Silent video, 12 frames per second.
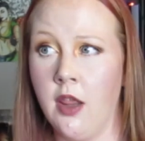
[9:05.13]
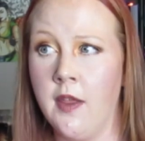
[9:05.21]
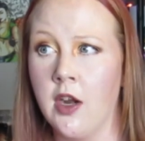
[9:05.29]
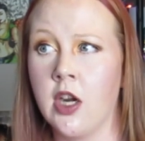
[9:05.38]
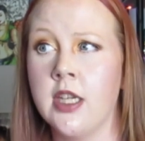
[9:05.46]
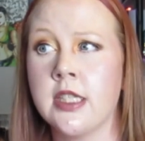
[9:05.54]

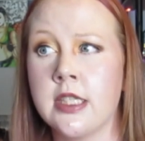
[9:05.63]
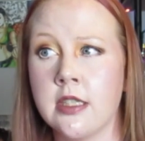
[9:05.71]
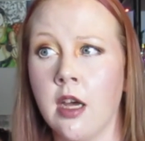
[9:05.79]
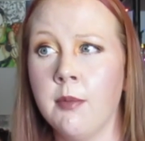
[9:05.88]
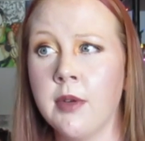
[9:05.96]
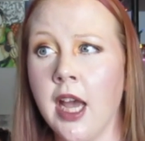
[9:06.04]
There is
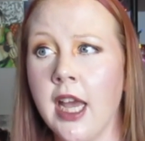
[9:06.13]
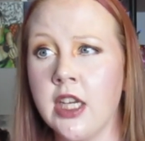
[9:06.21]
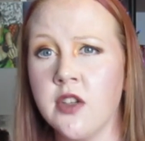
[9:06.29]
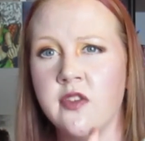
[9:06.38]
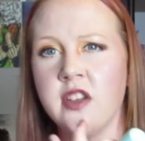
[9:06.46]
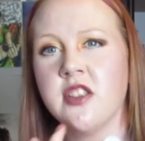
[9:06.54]
some
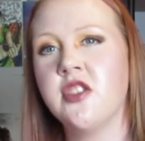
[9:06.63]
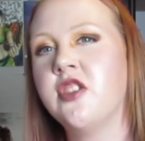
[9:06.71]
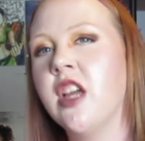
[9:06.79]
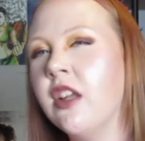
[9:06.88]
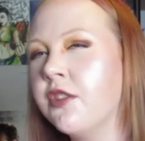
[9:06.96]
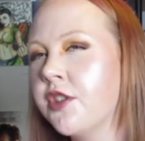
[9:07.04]
kind of
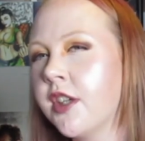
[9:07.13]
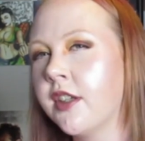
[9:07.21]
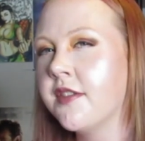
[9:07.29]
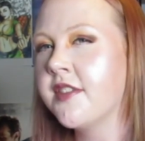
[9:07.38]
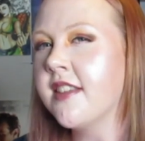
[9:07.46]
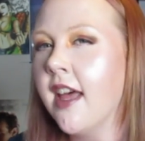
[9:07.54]

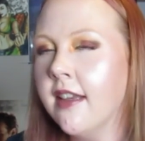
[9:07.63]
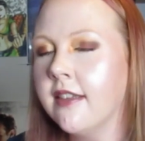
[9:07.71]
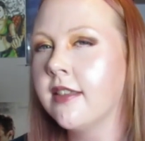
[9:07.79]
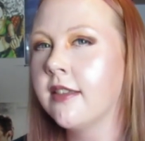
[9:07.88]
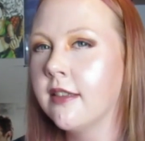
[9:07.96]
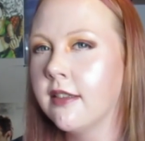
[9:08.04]
nostalgic
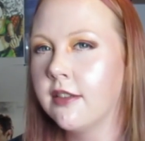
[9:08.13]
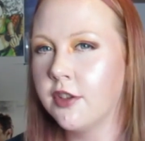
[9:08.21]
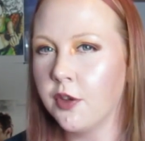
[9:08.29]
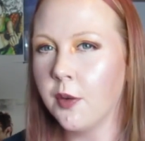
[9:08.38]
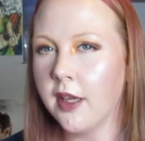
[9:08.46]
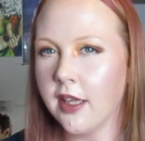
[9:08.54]
scent
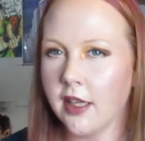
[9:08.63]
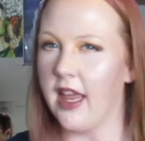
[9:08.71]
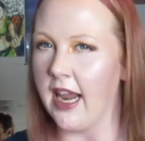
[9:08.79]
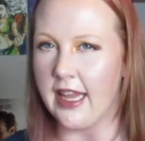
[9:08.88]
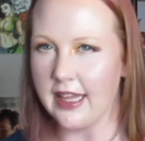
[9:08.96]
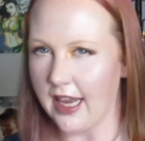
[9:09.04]
to it
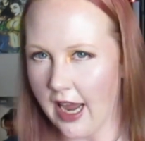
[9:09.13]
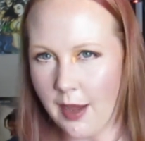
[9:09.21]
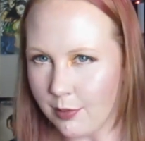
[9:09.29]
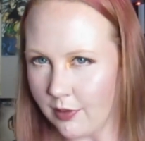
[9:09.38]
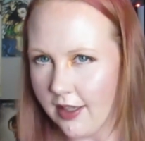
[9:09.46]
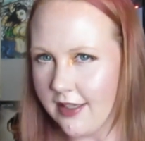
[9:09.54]
and I
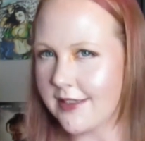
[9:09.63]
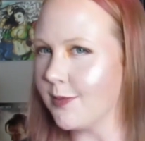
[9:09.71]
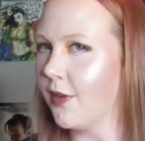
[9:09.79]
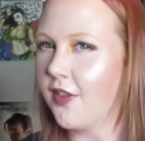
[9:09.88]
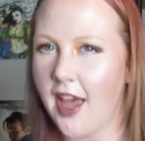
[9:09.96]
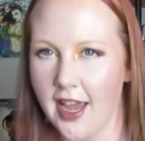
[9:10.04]
cannot place
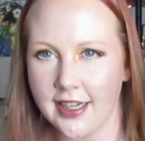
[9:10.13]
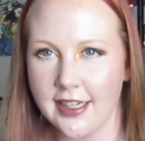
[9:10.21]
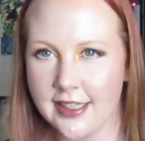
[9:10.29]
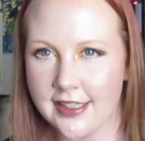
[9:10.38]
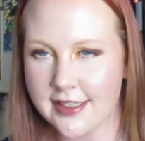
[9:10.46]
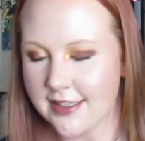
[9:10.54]
what the heck
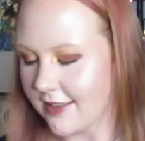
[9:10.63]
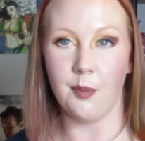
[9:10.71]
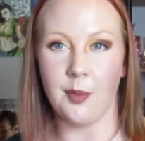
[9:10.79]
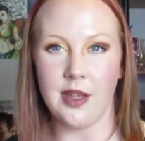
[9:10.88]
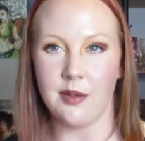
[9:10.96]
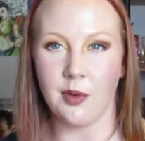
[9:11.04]
it is,
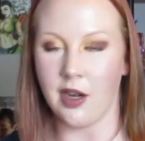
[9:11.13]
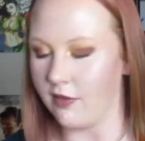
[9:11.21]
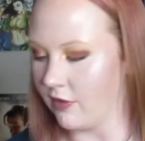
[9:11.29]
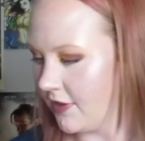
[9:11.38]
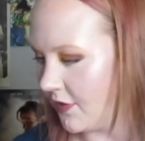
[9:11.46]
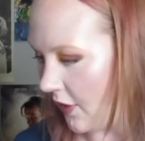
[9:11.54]
but
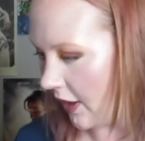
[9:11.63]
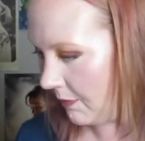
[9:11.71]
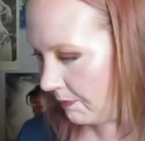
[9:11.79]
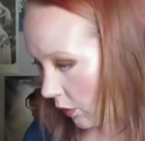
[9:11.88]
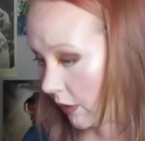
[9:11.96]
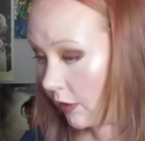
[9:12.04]
whatever, it's
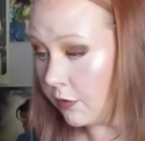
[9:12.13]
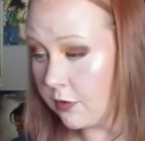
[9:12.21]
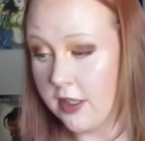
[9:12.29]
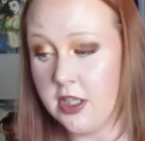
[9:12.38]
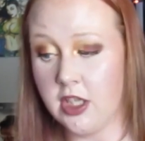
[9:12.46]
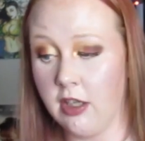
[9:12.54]
fine.
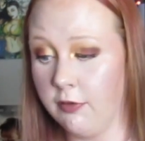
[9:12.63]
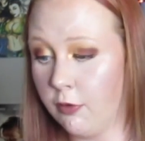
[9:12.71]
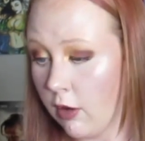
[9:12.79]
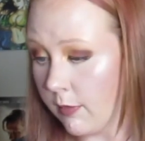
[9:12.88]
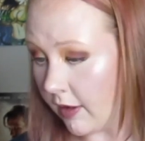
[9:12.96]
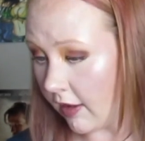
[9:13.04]
Oil-free gel
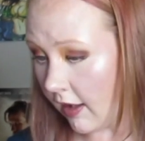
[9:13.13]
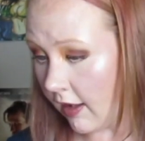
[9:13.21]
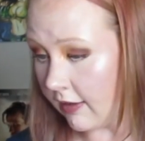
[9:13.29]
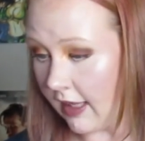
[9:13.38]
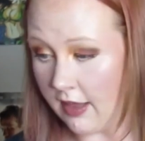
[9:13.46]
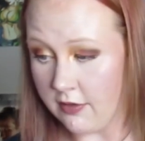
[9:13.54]

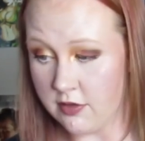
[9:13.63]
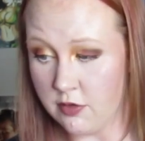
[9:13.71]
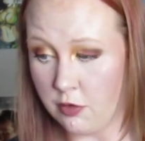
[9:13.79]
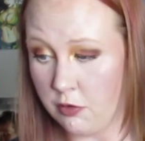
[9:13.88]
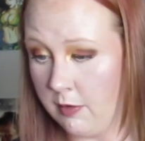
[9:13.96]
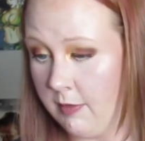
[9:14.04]
formula, lathers
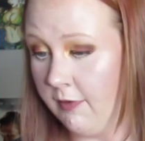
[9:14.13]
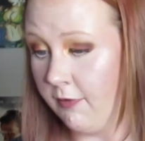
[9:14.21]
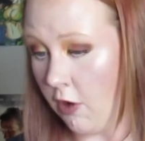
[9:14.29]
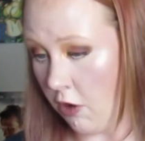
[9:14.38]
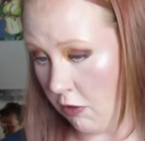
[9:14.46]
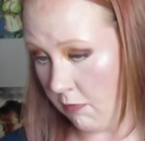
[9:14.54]
into creamy
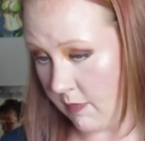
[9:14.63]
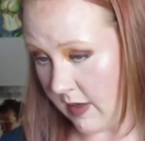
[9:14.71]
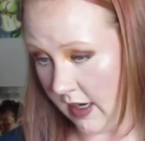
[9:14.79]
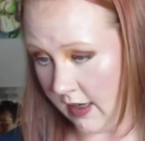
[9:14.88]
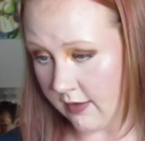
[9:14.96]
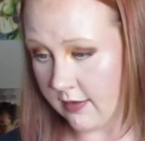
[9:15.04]
foam,
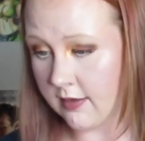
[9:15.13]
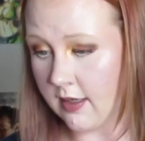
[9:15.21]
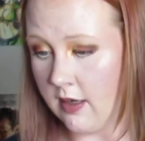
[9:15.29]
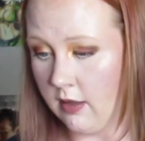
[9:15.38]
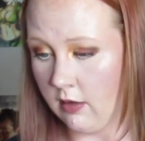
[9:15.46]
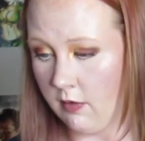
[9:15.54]
yes,
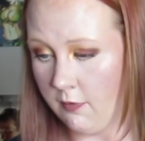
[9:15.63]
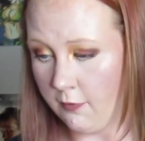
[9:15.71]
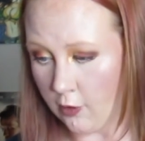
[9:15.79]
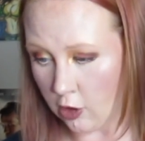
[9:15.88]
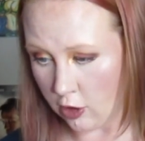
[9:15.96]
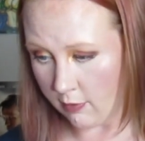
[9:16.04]
can
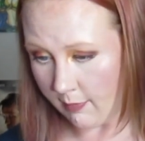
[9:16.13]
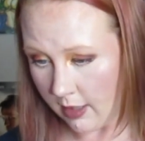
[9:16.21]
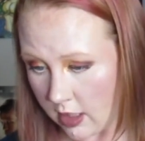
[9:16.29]
confirm.